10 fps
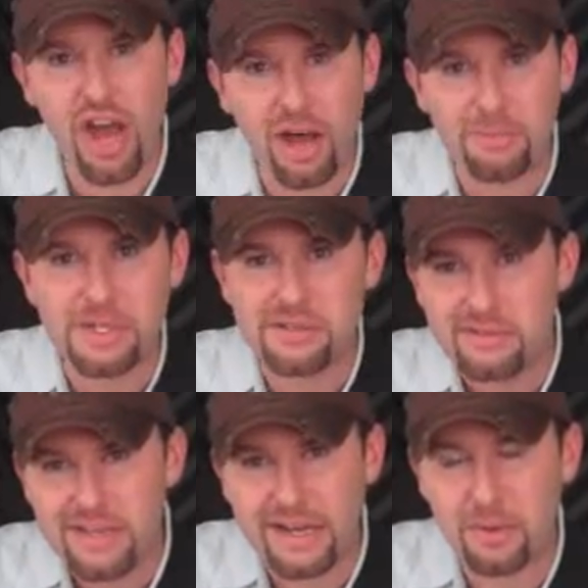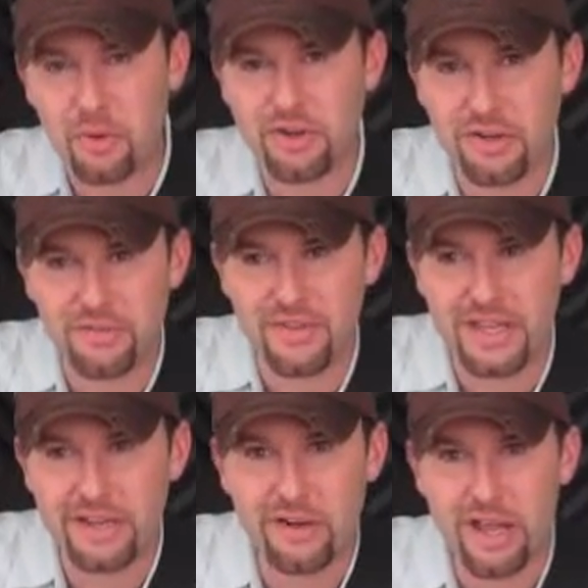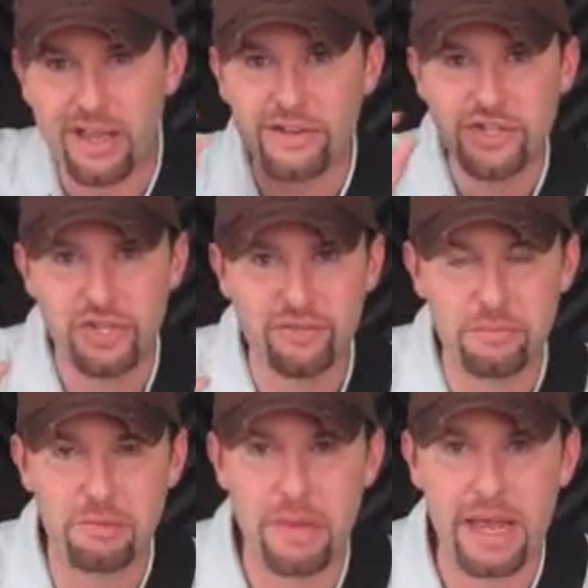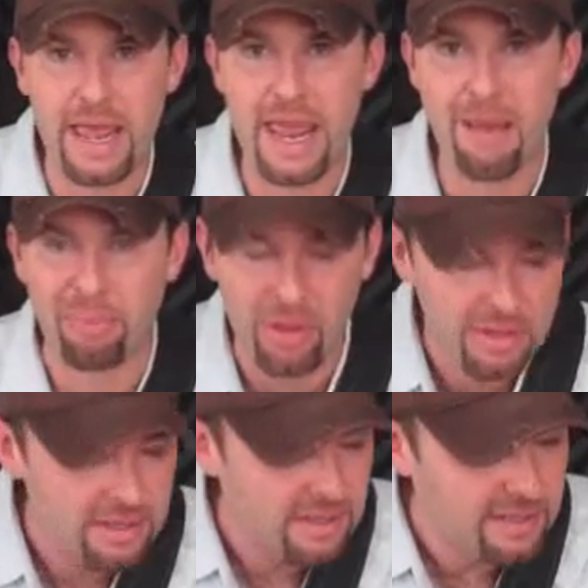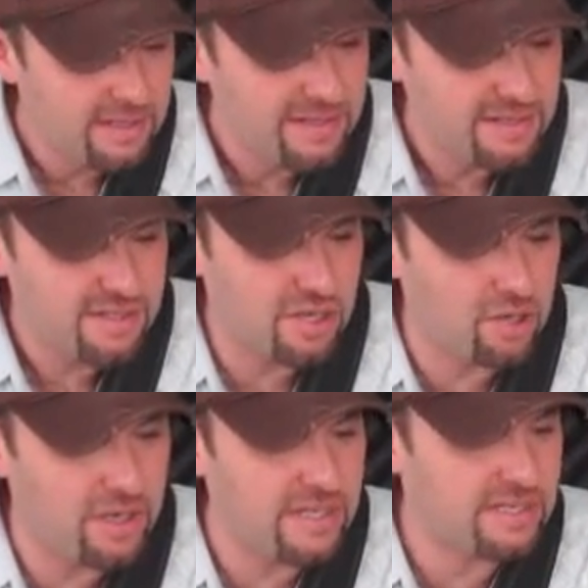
knobs that I ordered off the internet and shoved them on my amp. So